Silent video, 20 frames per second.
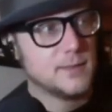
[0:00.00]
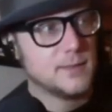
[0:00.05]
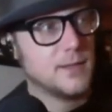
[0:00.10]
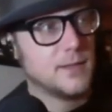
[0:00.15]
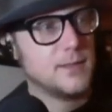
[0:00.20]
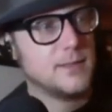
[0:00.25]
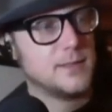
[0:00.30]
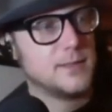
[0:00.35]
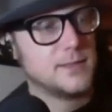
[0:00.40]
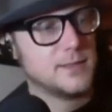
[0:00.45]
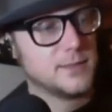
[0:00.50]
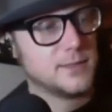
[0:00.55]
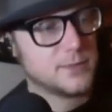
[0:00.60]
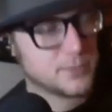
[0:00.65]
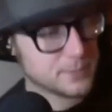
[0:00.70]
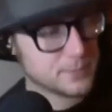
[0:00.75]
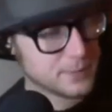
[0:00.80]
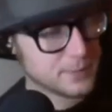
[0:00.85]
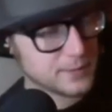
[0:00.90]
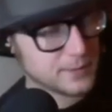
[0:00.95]
honest
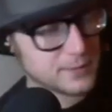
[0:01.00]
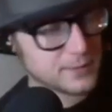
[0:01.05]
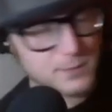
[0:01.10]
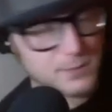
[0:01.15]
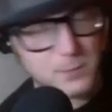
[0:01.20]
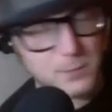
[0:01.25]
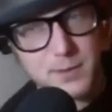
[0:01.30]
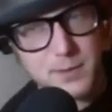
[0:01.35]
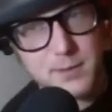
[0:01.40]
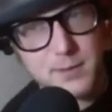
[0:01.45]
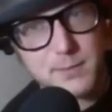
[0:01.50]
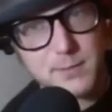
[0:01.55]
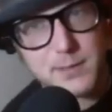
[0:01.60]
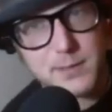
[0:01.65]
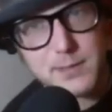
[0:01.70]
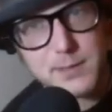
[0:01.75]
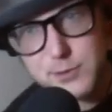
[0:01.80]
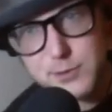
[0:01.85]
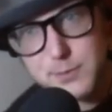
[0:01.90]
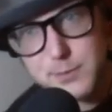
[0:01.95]
instrument. It's the one
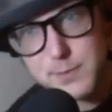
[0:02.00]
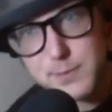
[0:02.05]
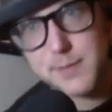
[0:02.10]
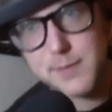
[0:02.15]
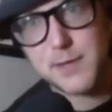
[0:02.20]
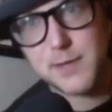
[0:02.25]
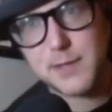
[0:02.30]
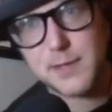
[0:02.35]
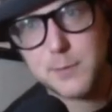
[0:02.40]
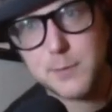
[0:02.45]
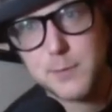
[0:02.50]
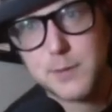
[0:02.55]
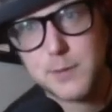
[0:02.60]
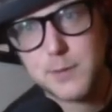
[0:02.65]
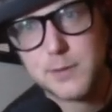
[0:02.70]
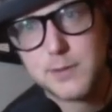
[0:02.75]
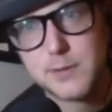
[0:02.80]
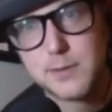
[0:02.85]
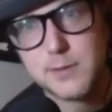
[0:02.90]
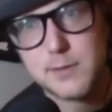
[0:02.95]
instrument I've had the
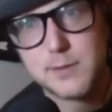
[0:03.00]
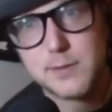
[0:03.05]
worst.